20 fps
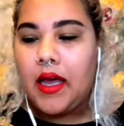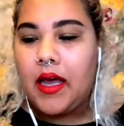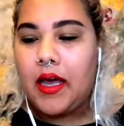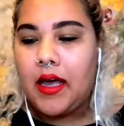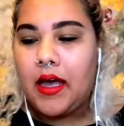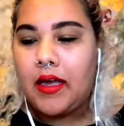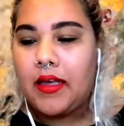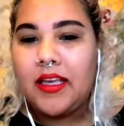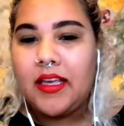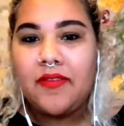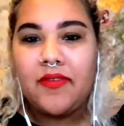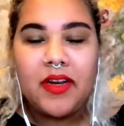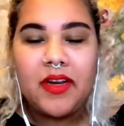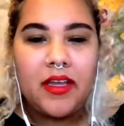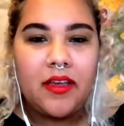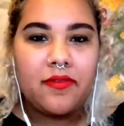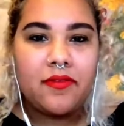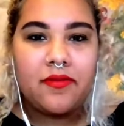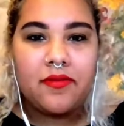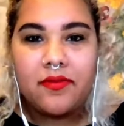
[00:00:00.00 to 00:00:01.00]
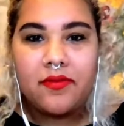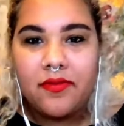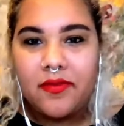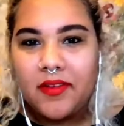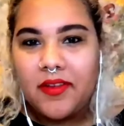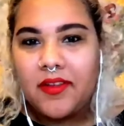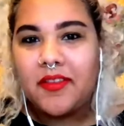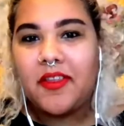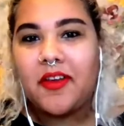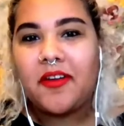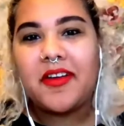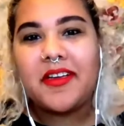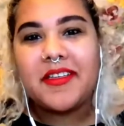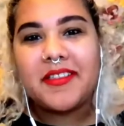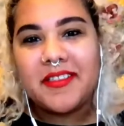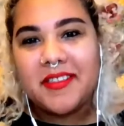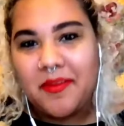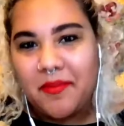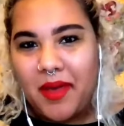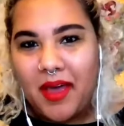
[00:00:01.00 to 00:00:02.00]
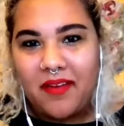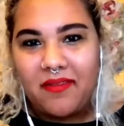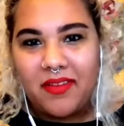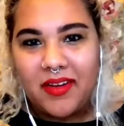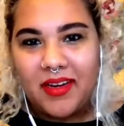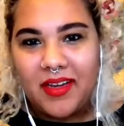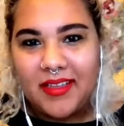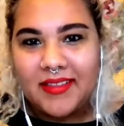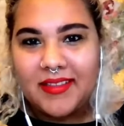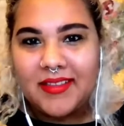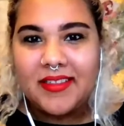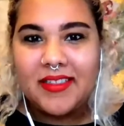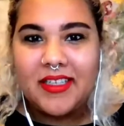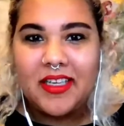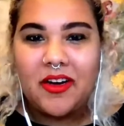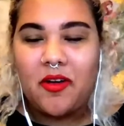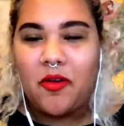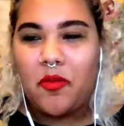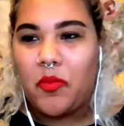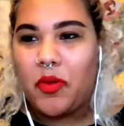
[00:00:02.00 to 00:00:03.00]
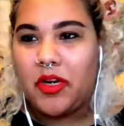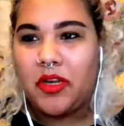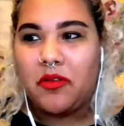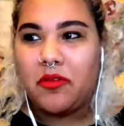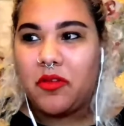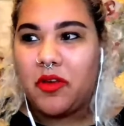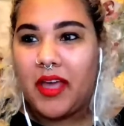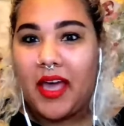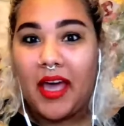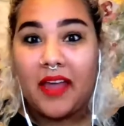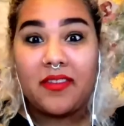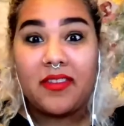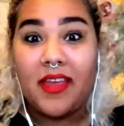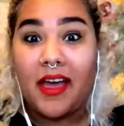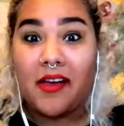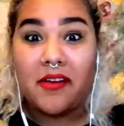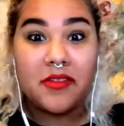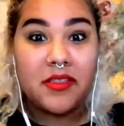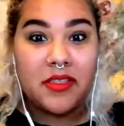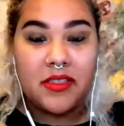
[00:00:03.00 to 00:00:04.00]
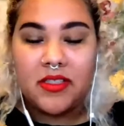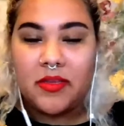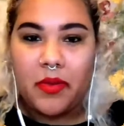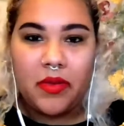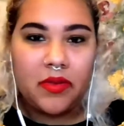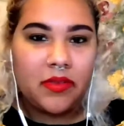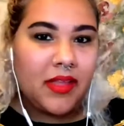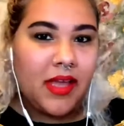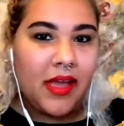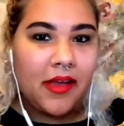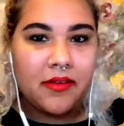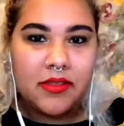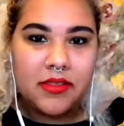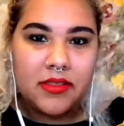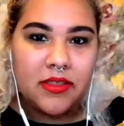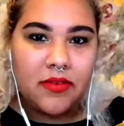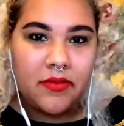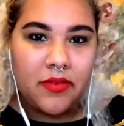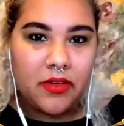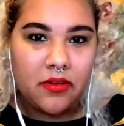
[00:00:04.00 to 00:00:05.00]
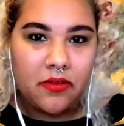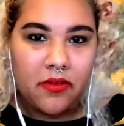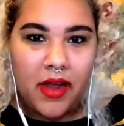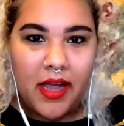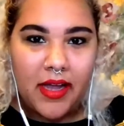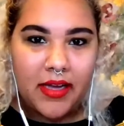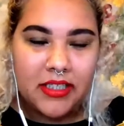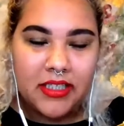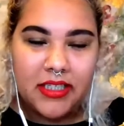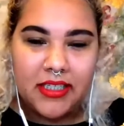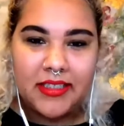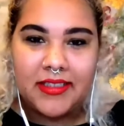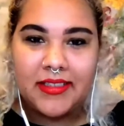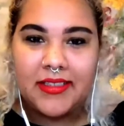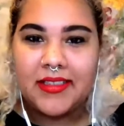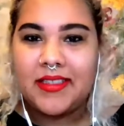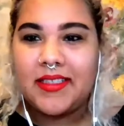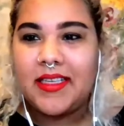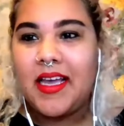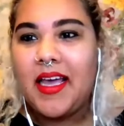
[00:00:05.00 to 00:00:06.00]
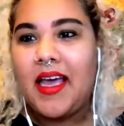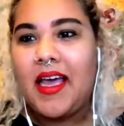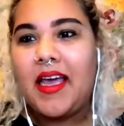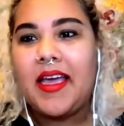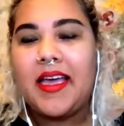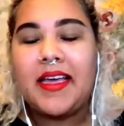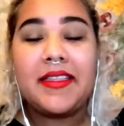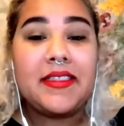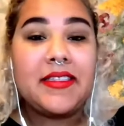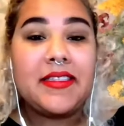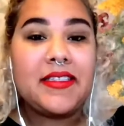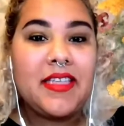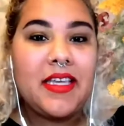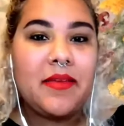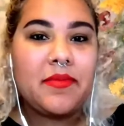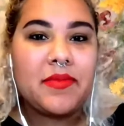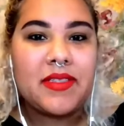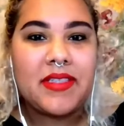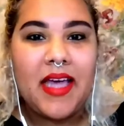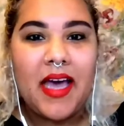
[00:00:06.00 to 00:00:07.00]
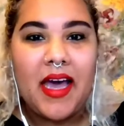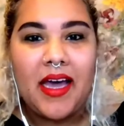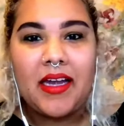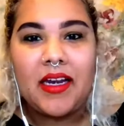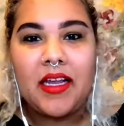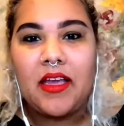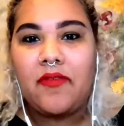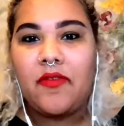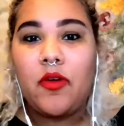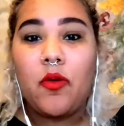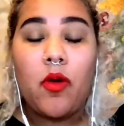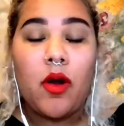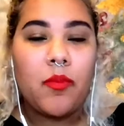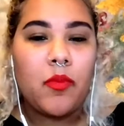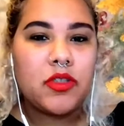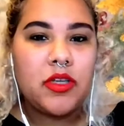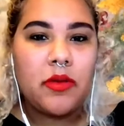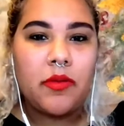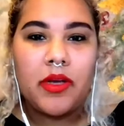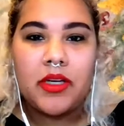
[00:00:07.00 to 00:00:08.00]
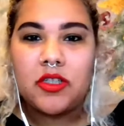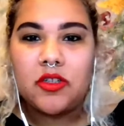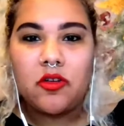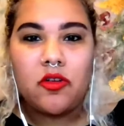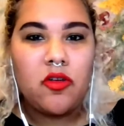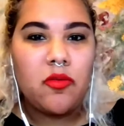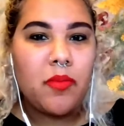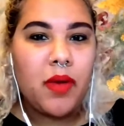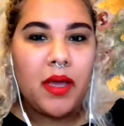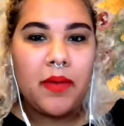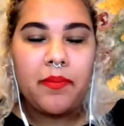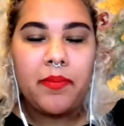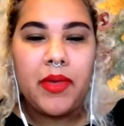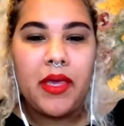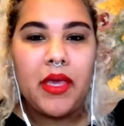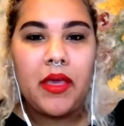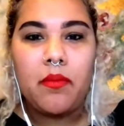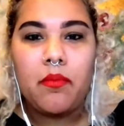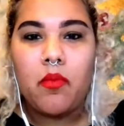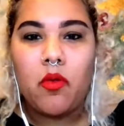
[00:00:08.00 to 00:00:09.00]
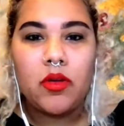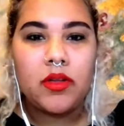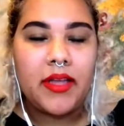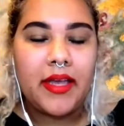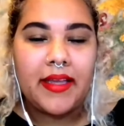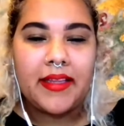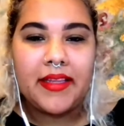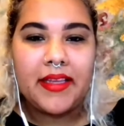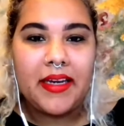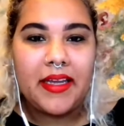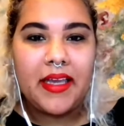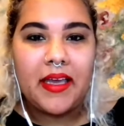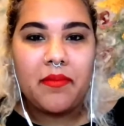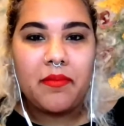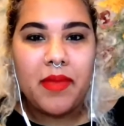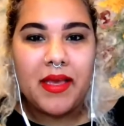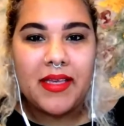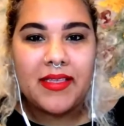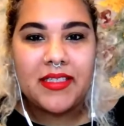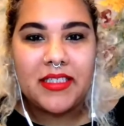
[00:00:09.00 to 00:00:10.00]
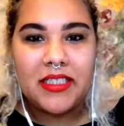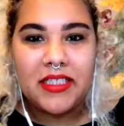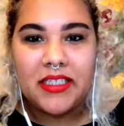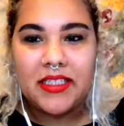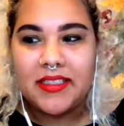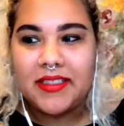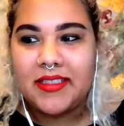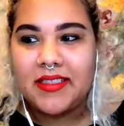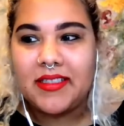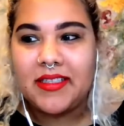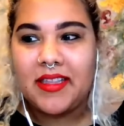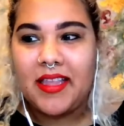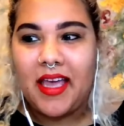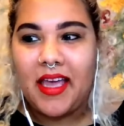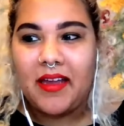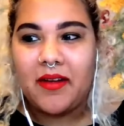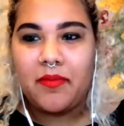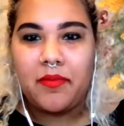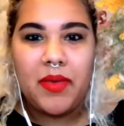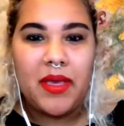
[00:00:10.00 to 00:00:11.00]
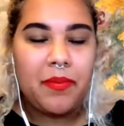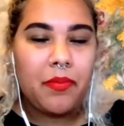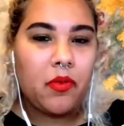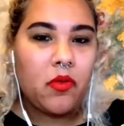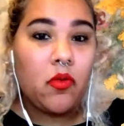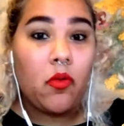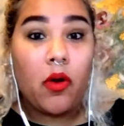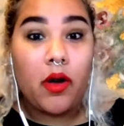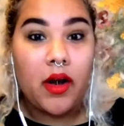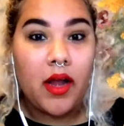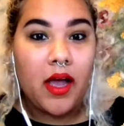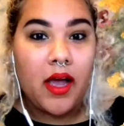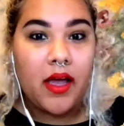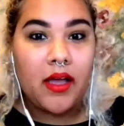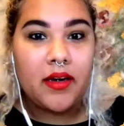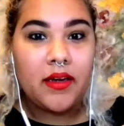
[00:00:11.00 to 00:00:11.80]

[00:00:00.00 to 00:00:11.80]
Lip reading: even if there is some evidence, when you look at thousands upon thousands of interactions, it seems that if you are multiracial, you might be more likely to get messages than people who are not.